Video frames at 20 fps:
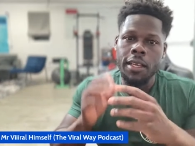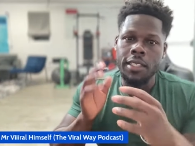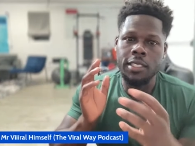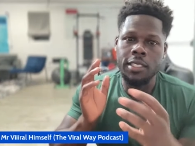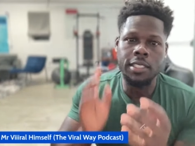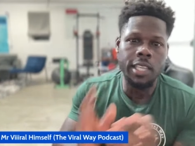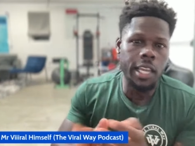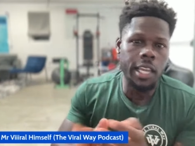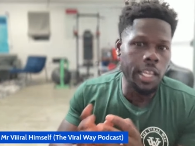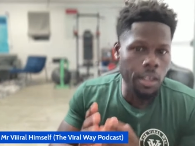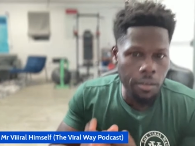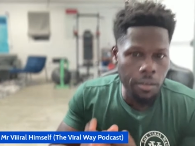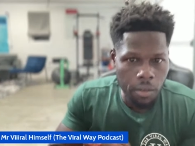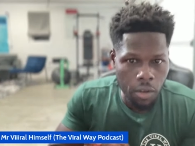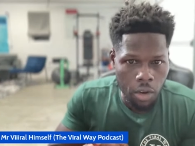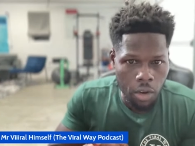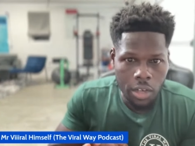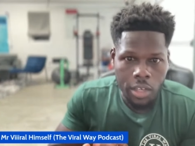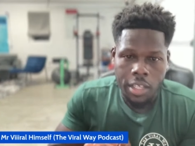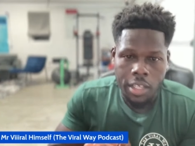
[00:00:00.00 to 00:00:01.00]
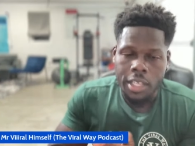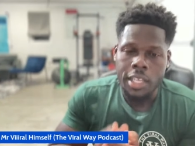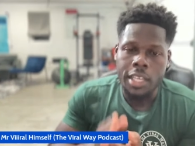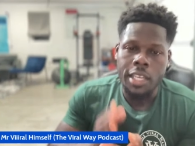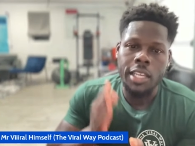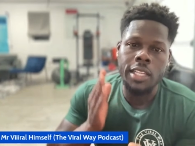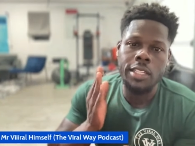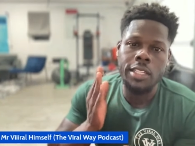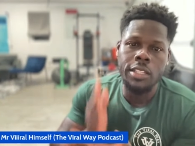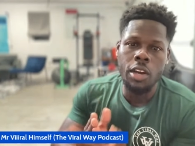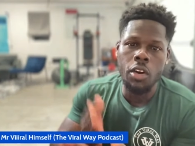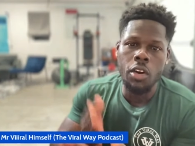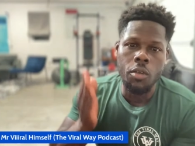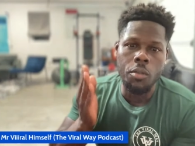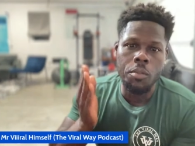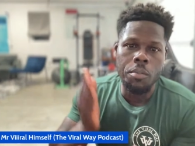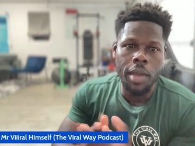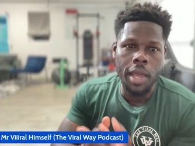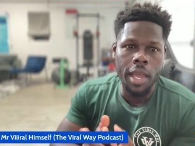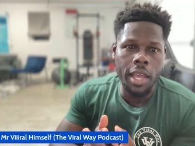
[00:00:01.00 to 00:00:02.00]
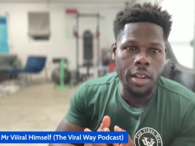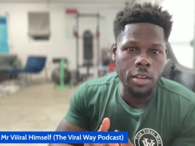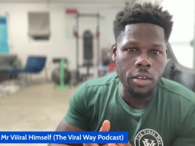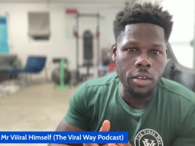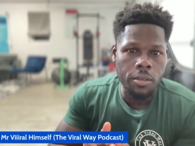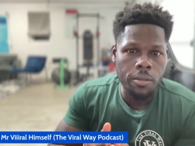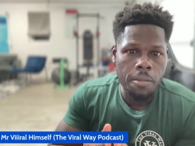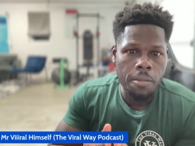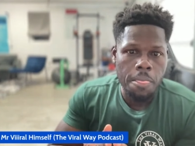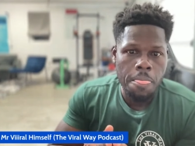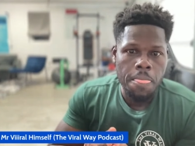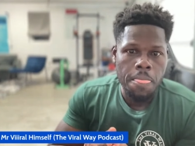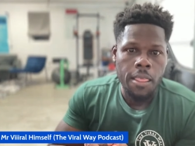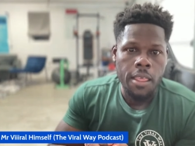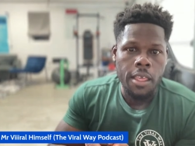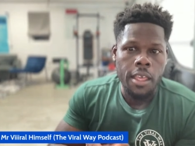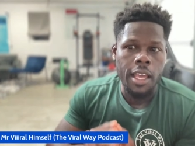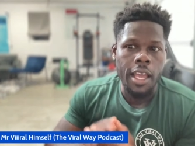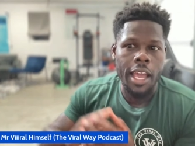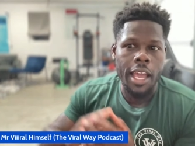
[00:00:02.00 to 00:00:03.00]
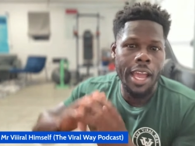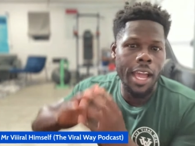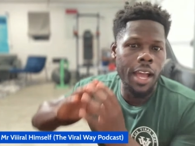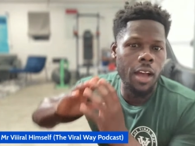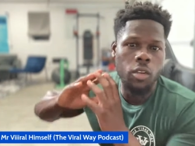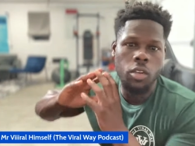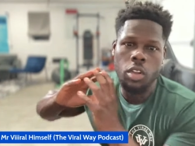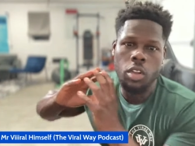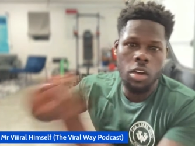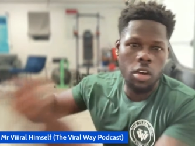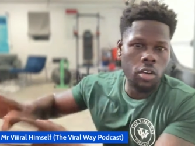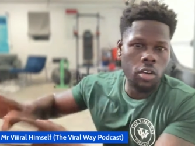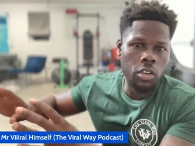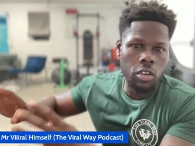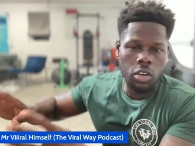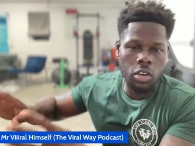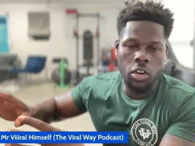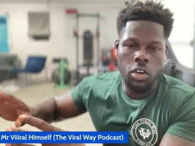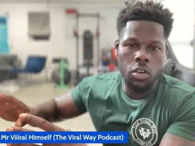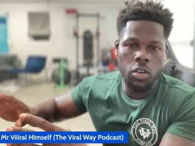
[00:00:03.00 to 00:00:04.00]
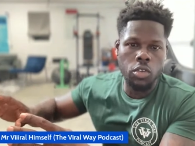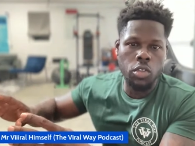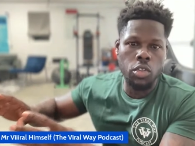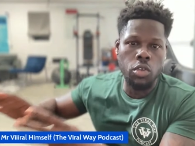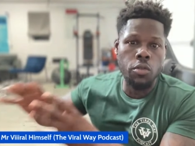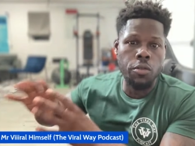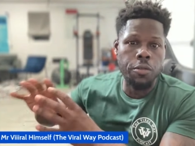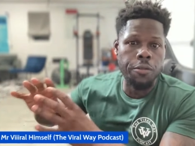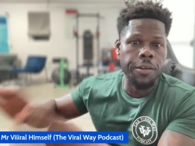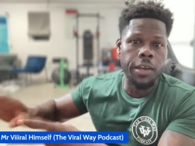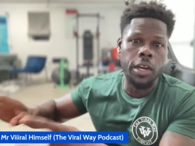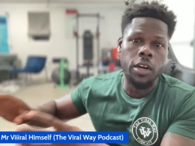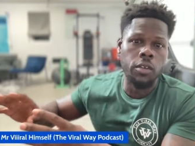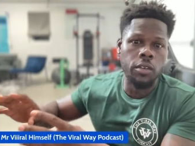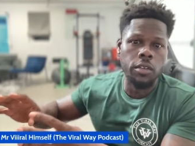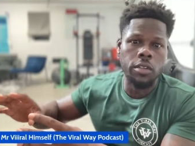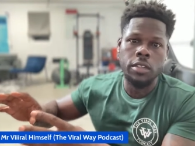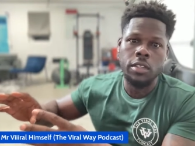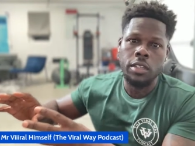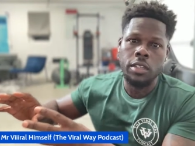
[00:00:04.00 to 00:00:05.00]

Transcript: Second of all, it don't matter how long ago you felt